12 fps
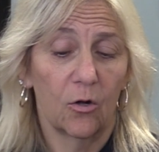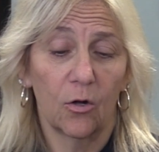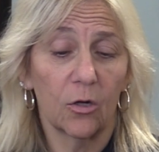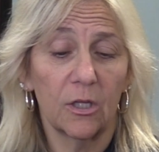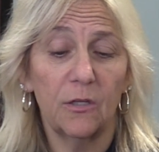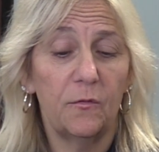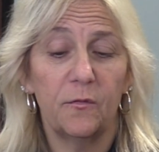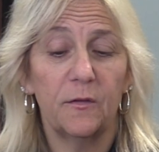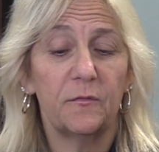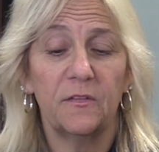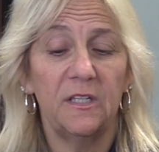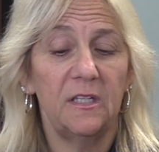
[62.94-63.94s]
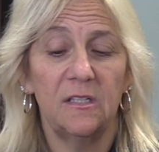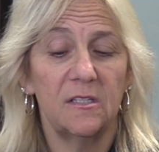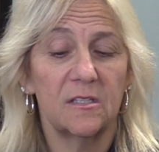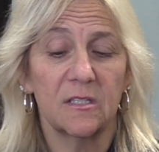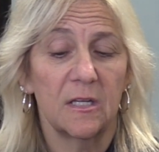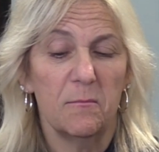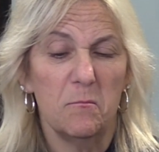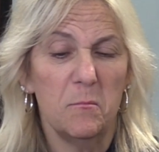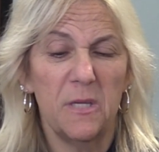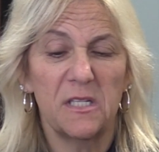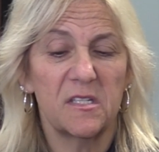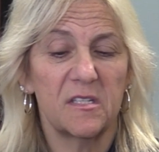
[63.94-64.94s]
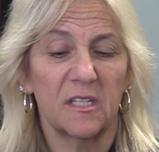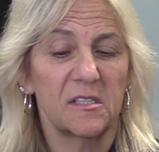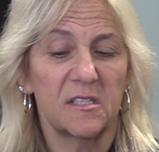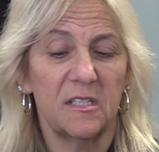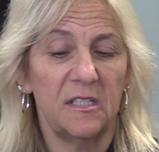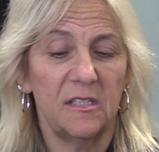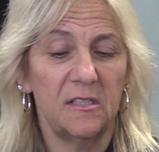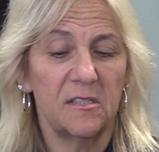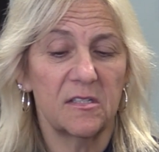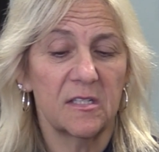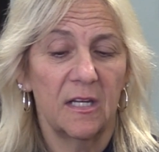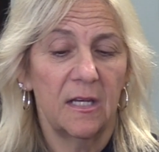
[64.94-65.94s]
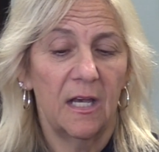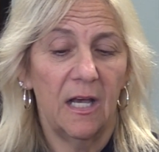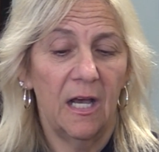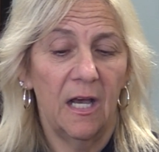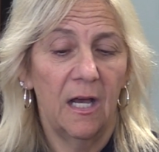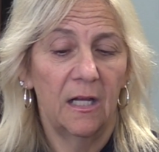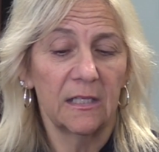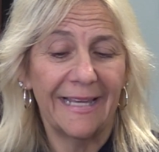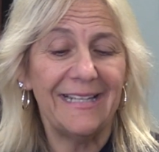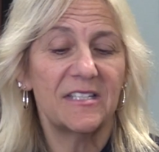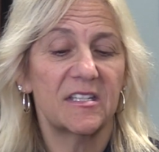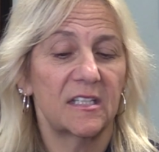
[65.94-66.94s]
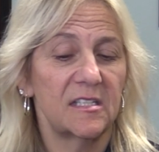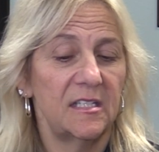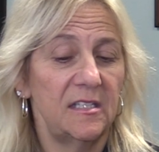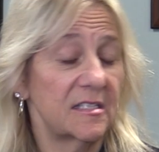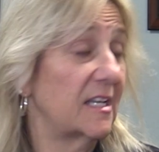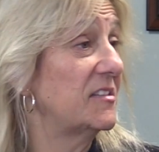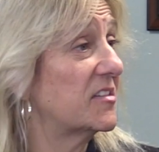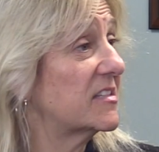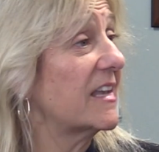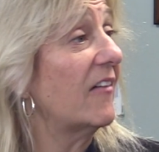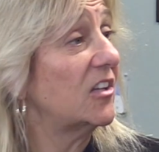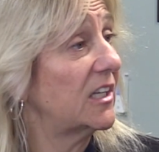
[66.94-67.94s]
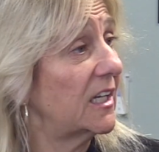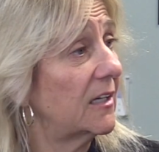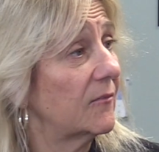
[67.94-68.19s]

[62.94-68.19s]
Early 50s, mid 60s, late 60s, and 70.